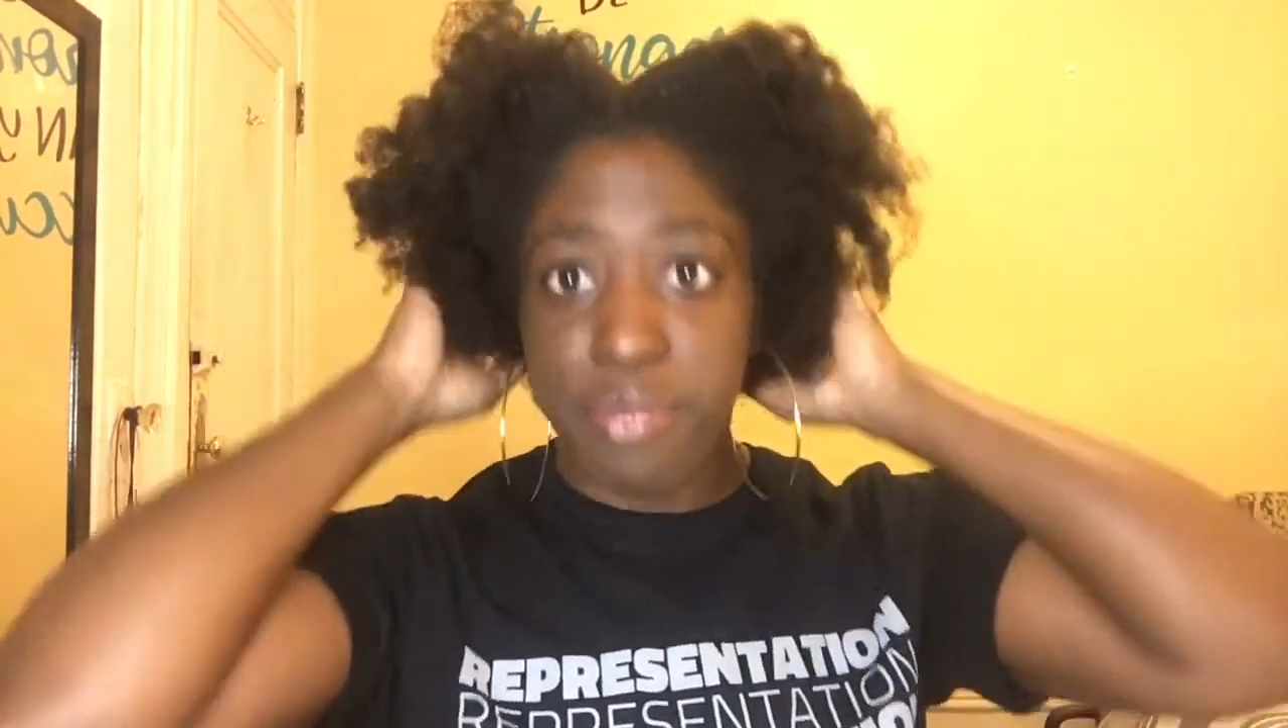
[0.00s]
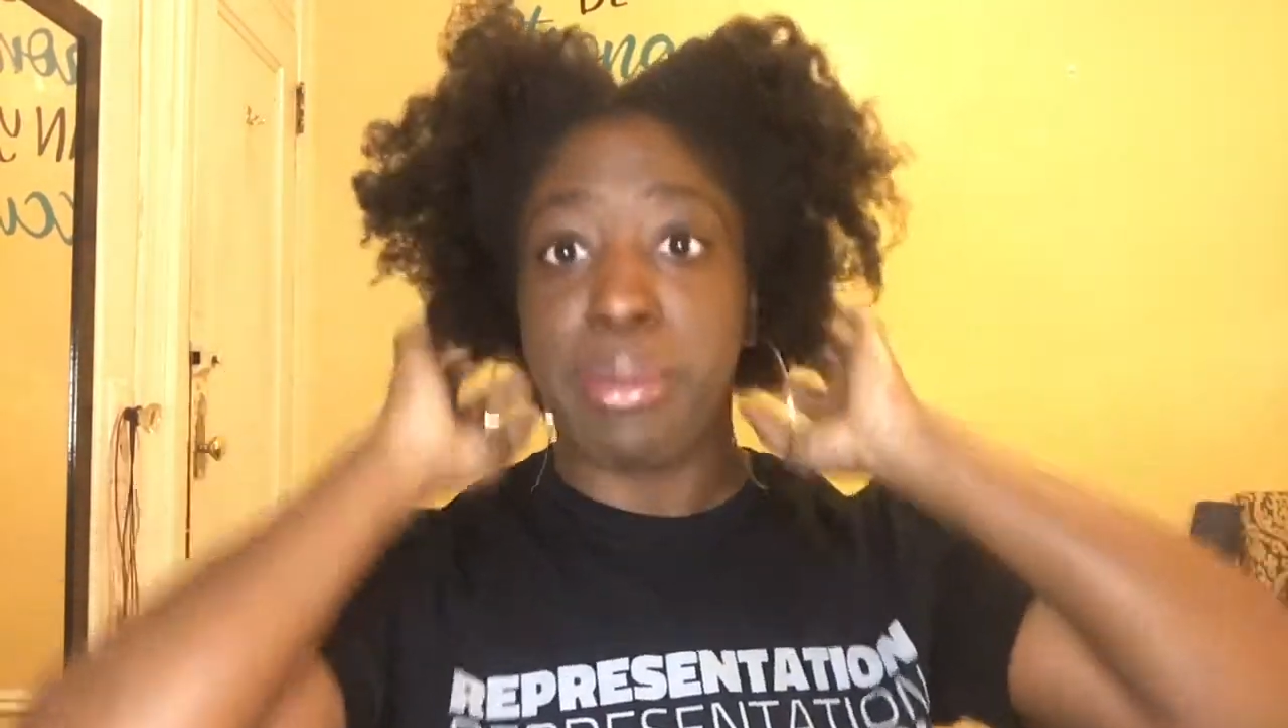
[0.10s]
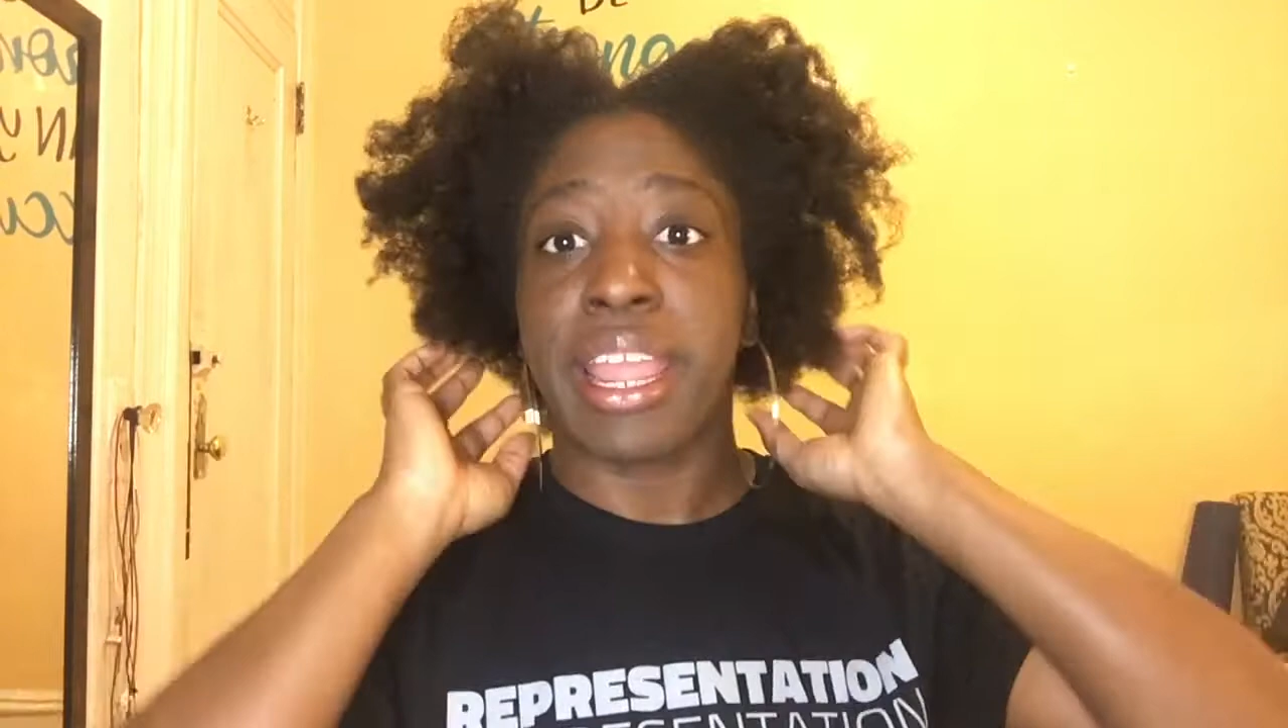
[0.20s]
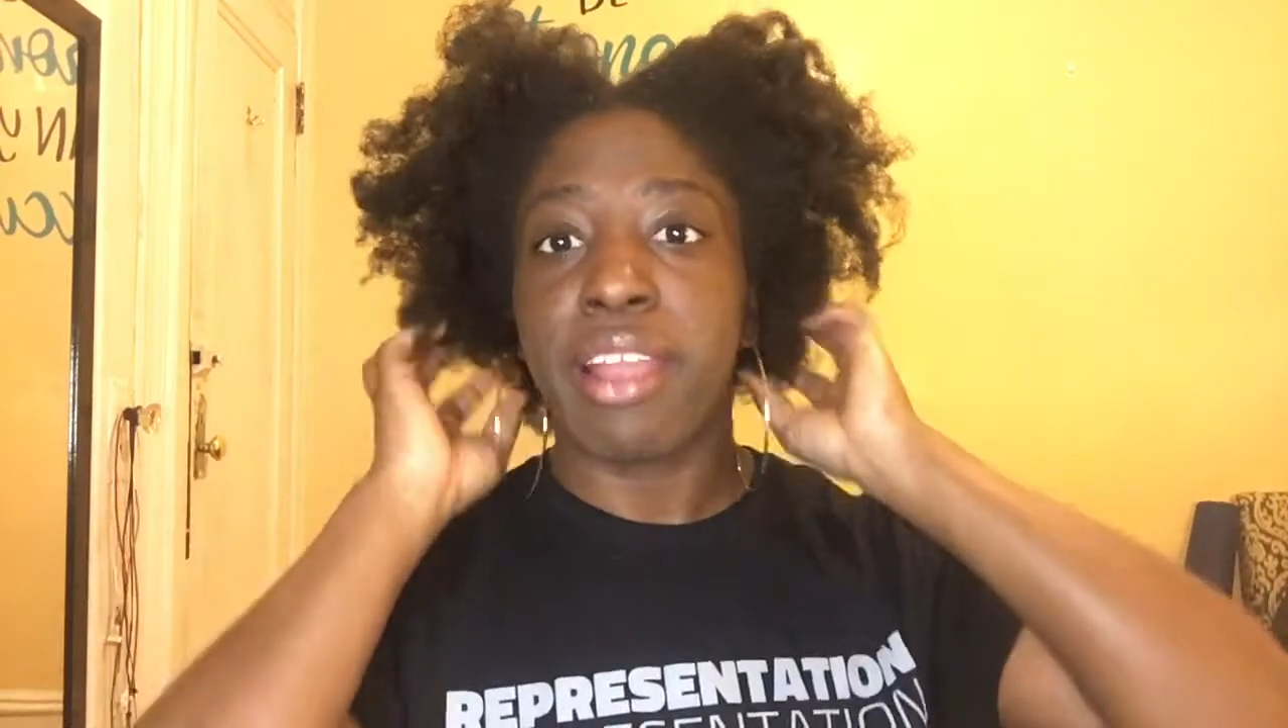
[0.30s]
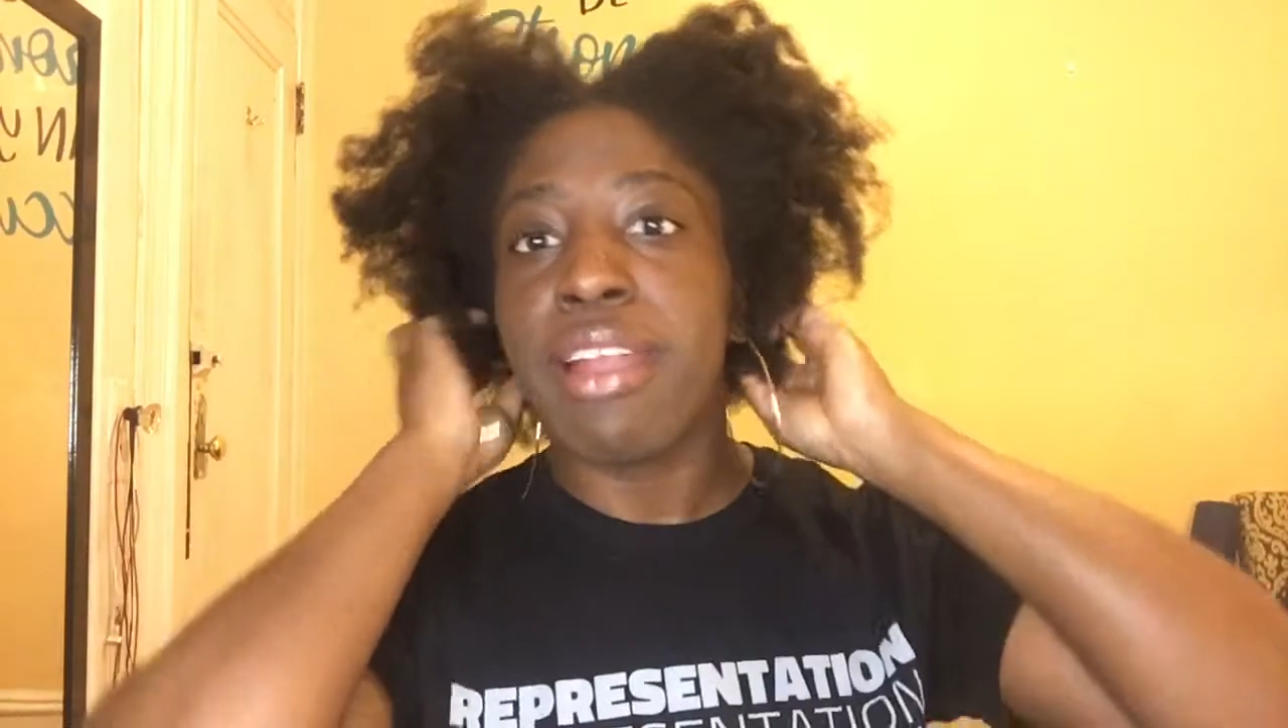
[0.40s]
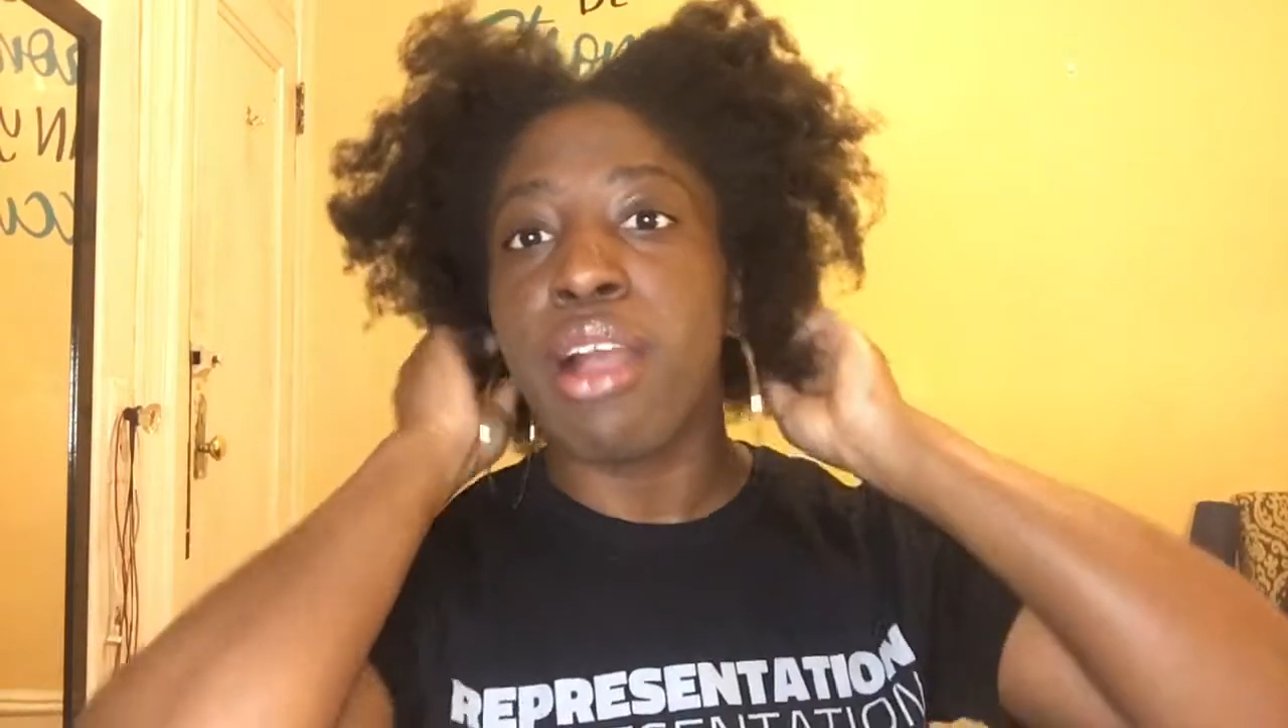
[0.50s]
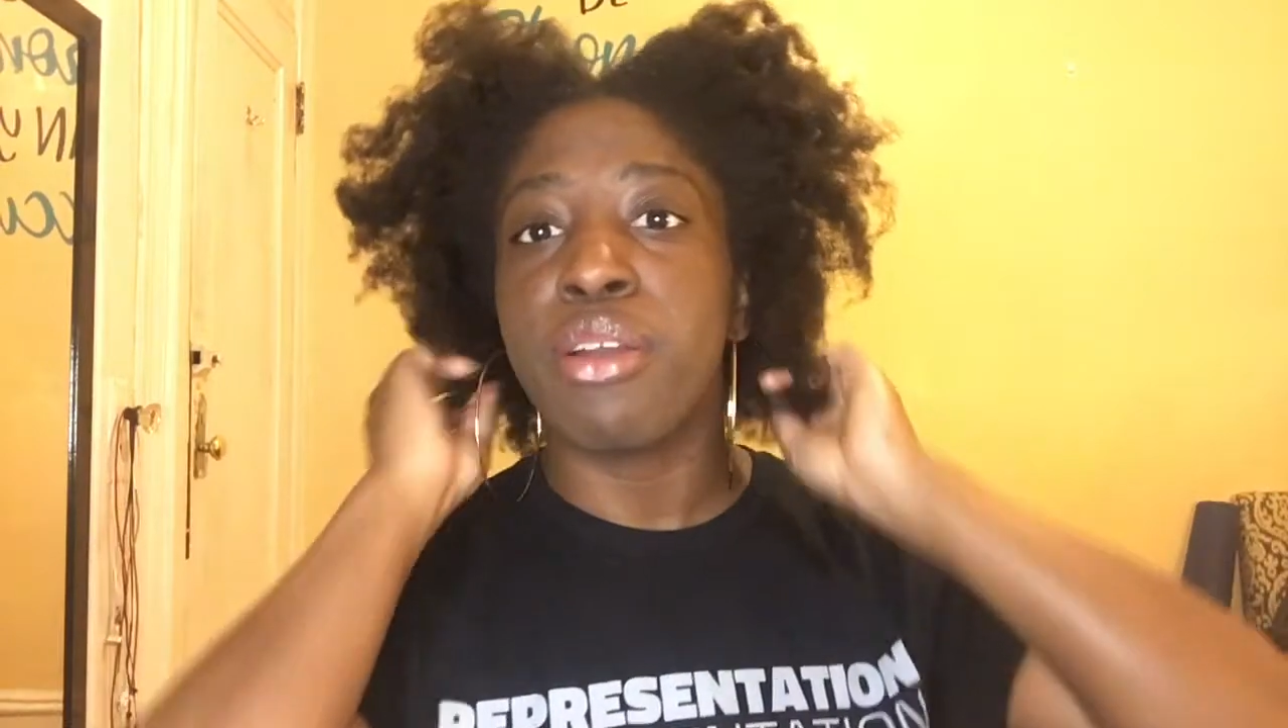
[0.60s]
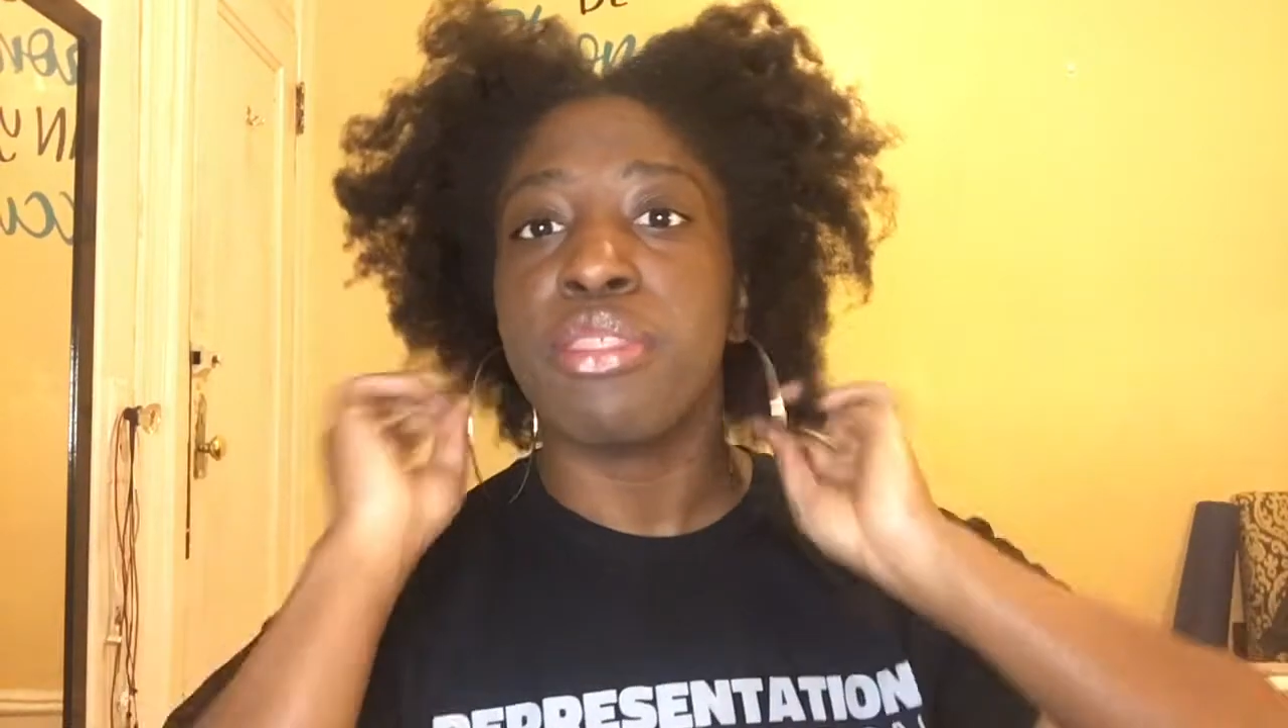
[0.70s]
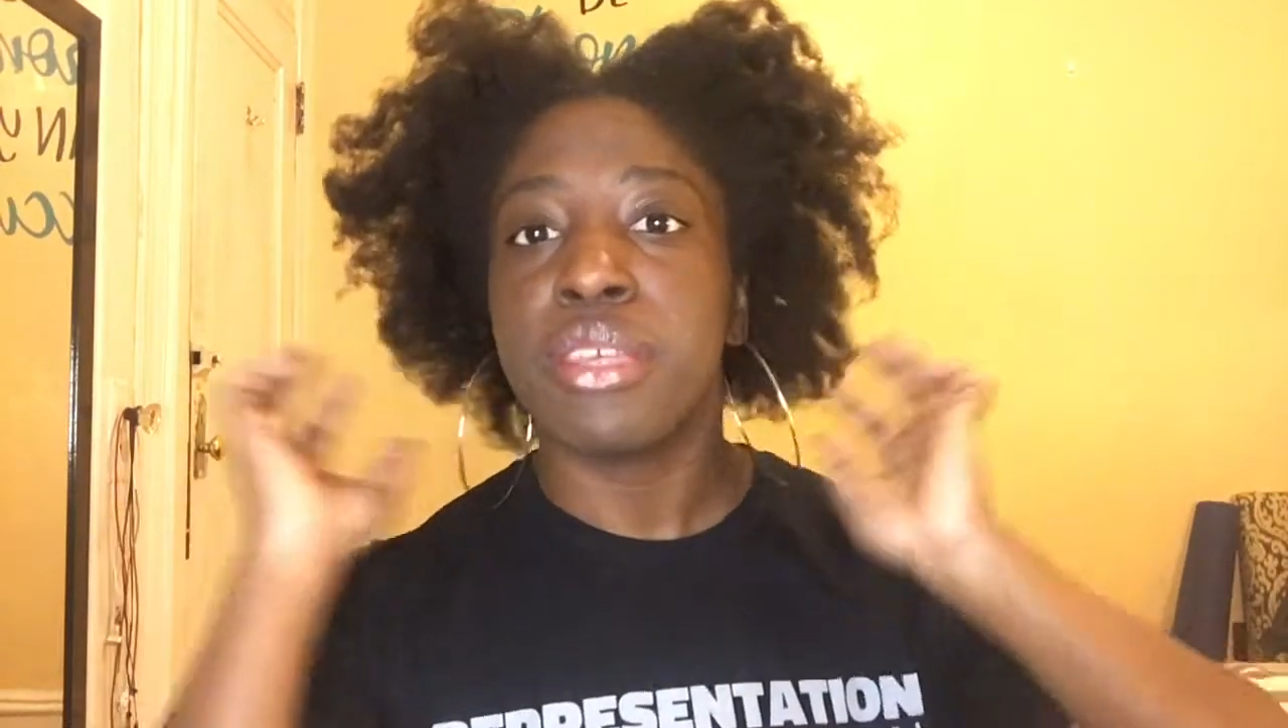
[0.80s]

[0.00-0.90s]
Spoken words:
my hair out in